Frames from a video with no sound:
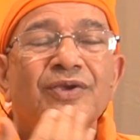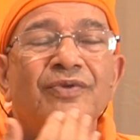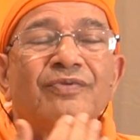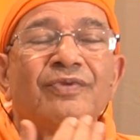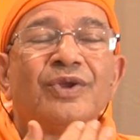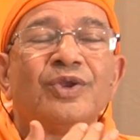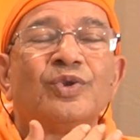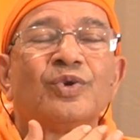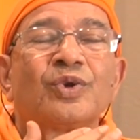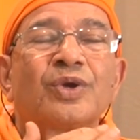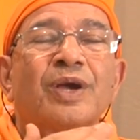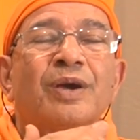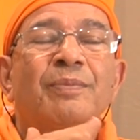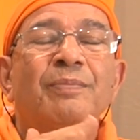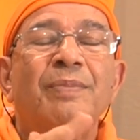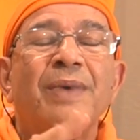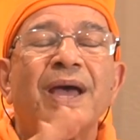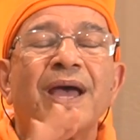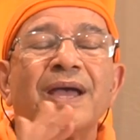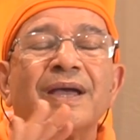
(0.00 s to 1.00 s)
When you
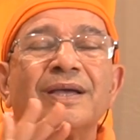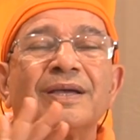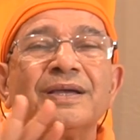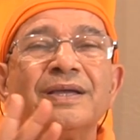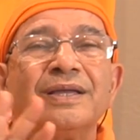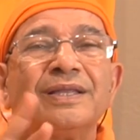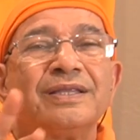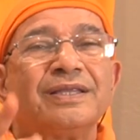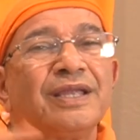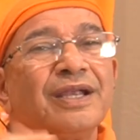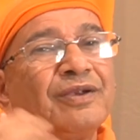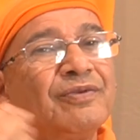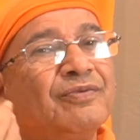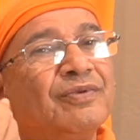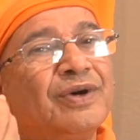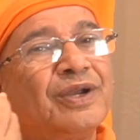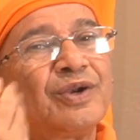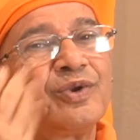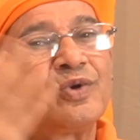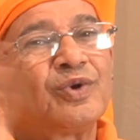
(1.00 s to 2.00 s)
come back, that
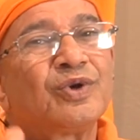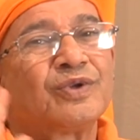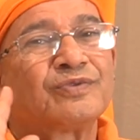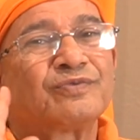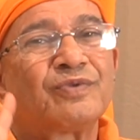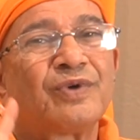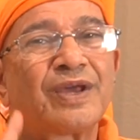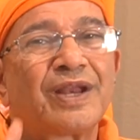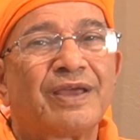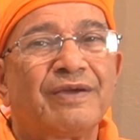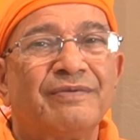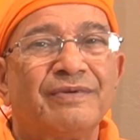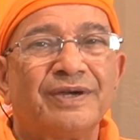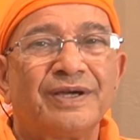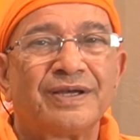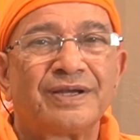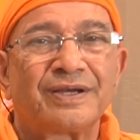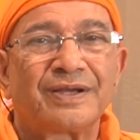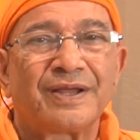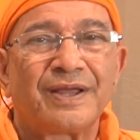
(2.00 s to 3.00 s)
world goes
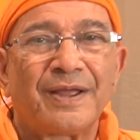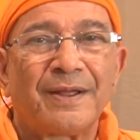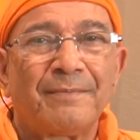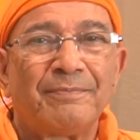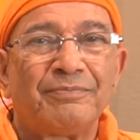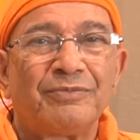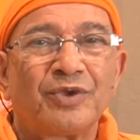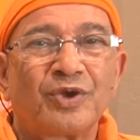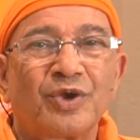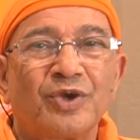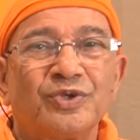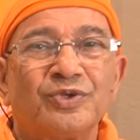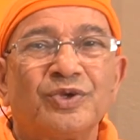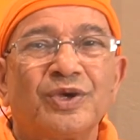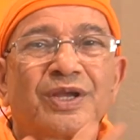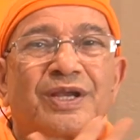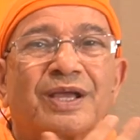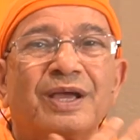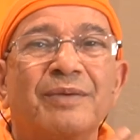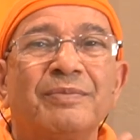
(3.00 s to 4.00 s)
forever. Because you
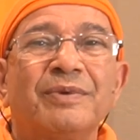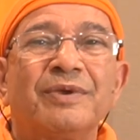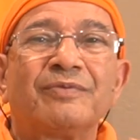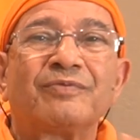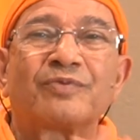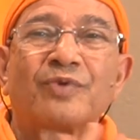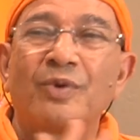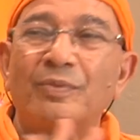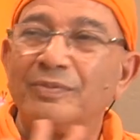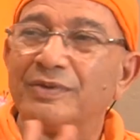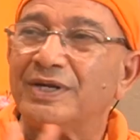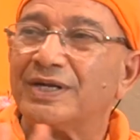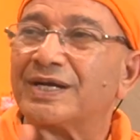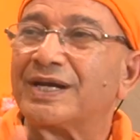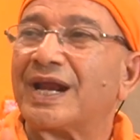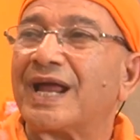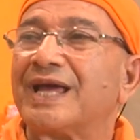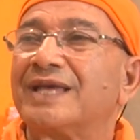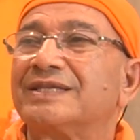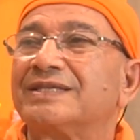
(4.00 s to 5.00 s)
are coming from the
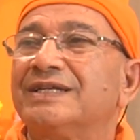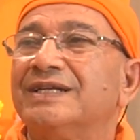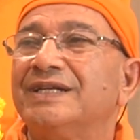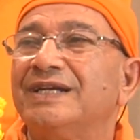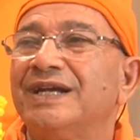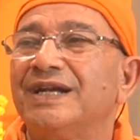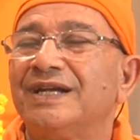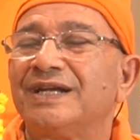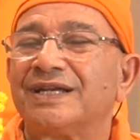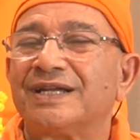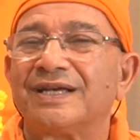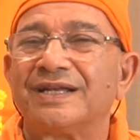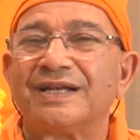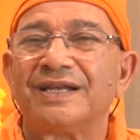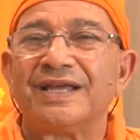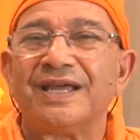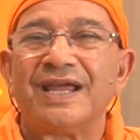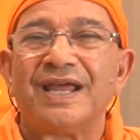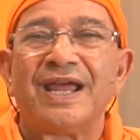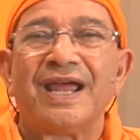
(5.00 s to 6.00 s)
transcendental
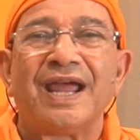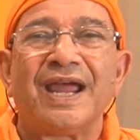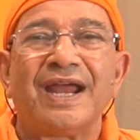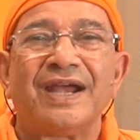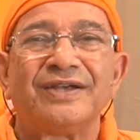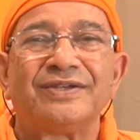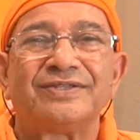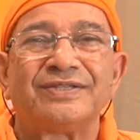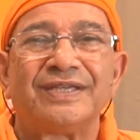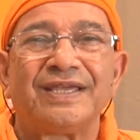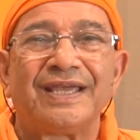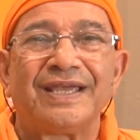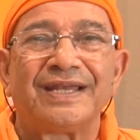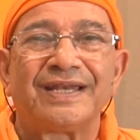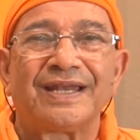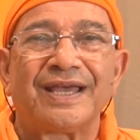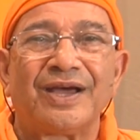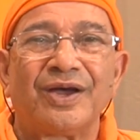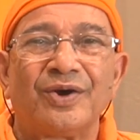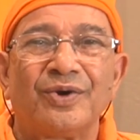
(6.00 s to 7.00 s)
and
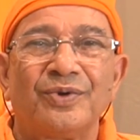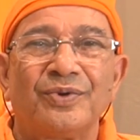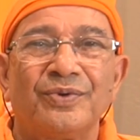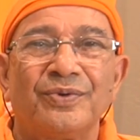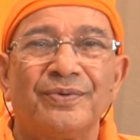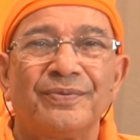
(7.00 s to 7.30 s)
seeing now.